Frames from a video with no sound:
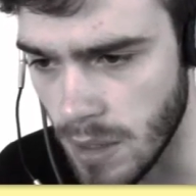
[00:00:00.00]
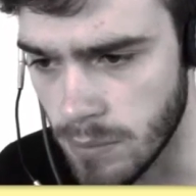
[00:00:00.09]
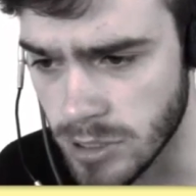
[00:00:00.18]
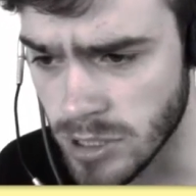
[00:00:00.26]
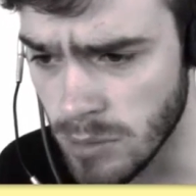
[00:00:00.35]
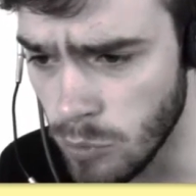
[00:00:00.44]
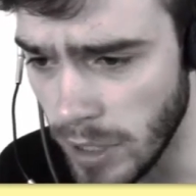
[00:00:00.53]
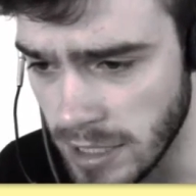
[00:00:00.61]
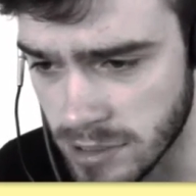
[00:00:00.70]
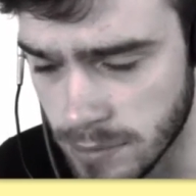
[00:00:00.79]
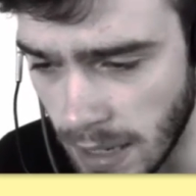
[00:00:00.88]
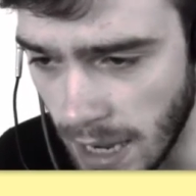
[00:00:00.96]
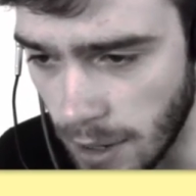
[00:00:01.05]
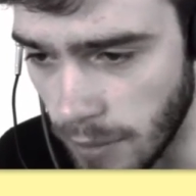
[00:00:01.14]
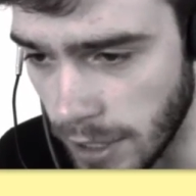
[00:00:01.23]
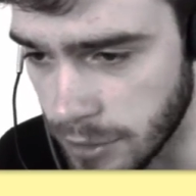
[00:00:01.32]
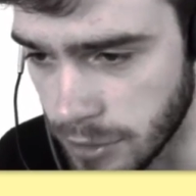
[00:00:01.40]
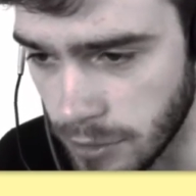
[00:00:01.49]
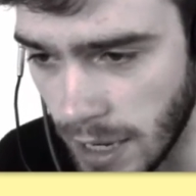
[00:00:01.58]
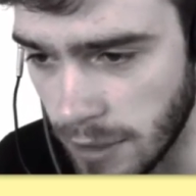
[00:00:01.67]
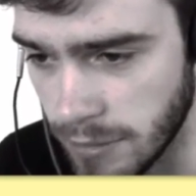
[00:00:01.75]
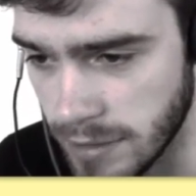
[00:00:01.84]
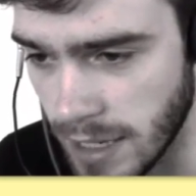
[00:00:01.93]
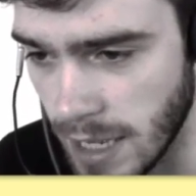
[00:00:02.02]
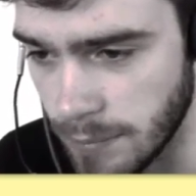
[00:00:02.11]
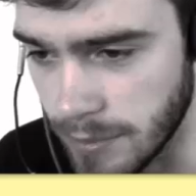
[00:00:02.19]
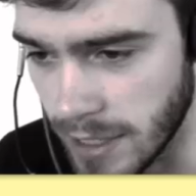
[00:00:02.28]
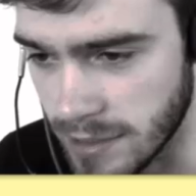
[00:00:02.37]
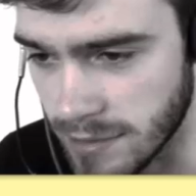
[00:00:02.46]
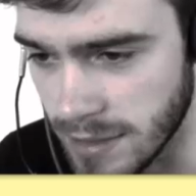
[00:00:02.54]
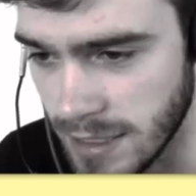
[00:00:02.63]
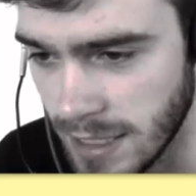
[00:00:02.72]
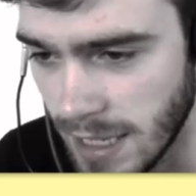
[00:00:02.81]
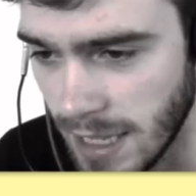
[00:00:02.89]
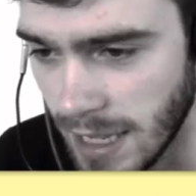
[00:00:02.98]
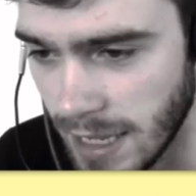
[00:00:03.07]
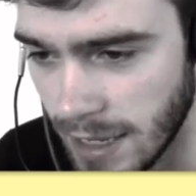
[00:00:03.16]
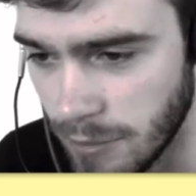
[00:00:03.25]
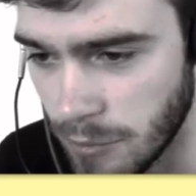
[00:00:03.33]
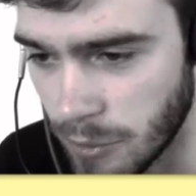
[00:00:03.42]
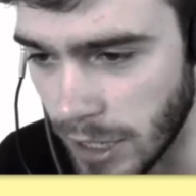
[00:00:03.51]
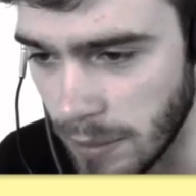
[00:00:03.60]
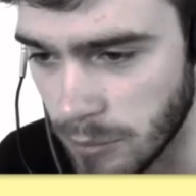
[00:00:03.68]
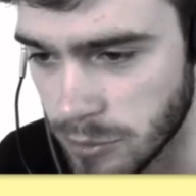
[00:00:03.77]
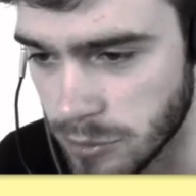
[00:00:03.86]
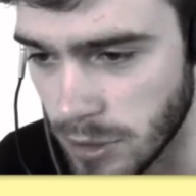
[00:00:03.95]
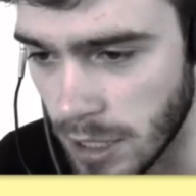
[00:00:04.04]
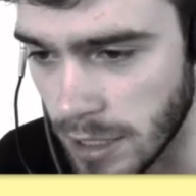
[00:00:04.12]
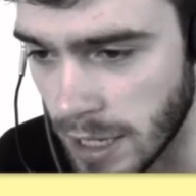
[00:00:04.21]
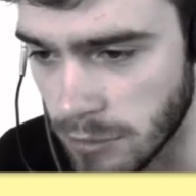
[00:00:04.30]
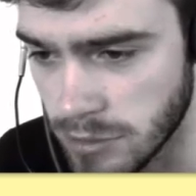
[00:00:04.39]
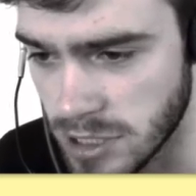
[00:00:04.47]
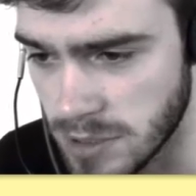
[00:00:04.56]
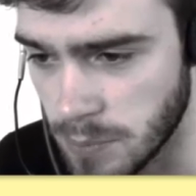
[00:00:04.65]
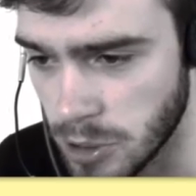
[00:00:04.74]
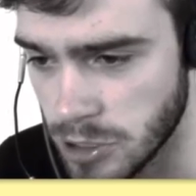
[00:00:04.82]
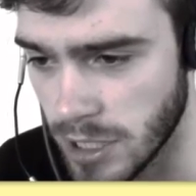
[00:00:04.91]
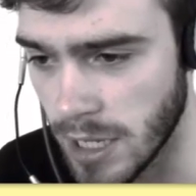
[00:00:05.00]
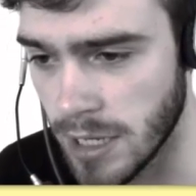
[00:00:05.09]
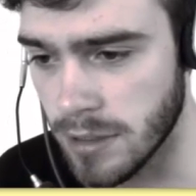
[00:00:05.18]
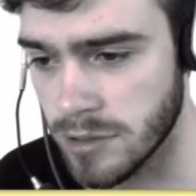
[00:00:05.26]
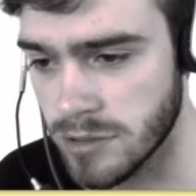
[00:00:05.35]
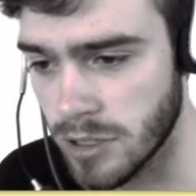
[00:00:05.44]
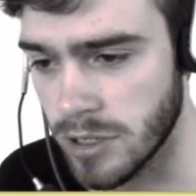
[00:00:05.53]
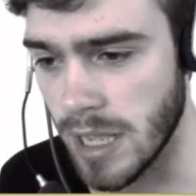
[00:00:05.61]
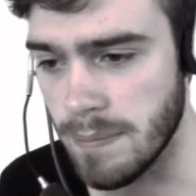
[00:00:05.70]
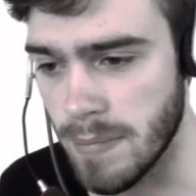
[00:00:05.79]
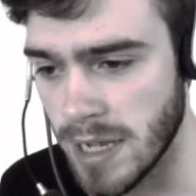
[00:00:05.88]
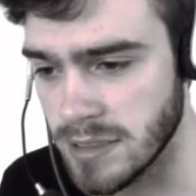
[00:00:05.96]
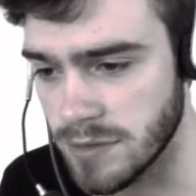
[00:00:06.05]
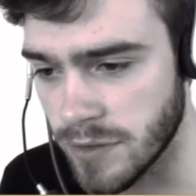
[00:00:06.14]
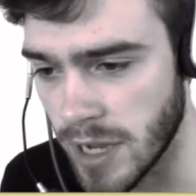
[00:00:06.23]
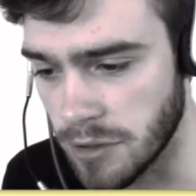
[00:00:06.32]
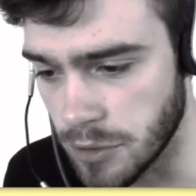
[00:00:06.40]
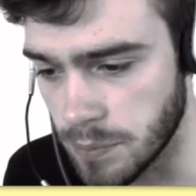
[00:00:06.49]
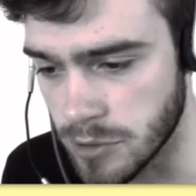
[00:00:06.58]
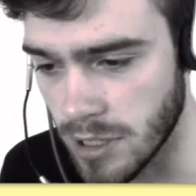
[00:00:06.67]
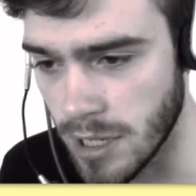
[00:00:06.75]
but some way, somehow, I don't know how that happened actually, we were able to like counter this push and start a massive counter push.